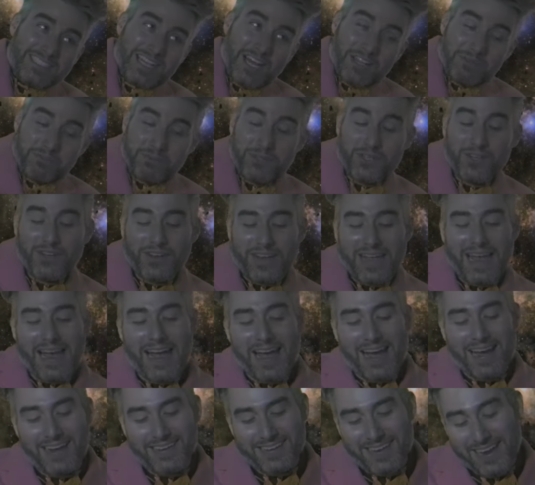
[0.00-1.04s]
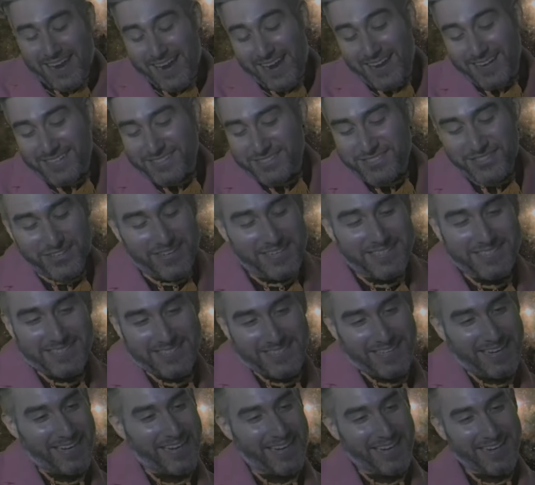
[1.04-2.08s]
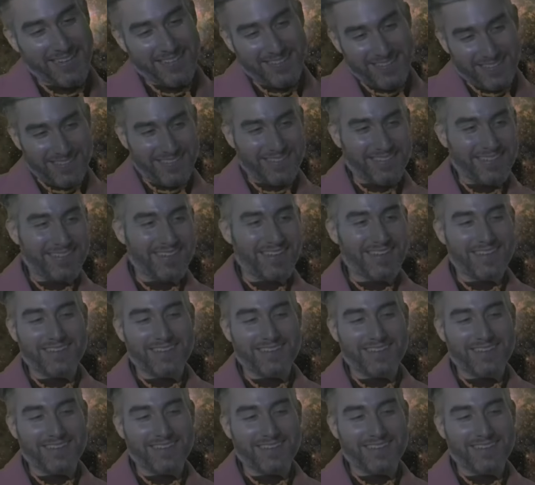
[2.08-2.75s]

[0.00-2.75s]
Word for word: South Pluto. Yeah, yeah. It's crazy. I, oh man.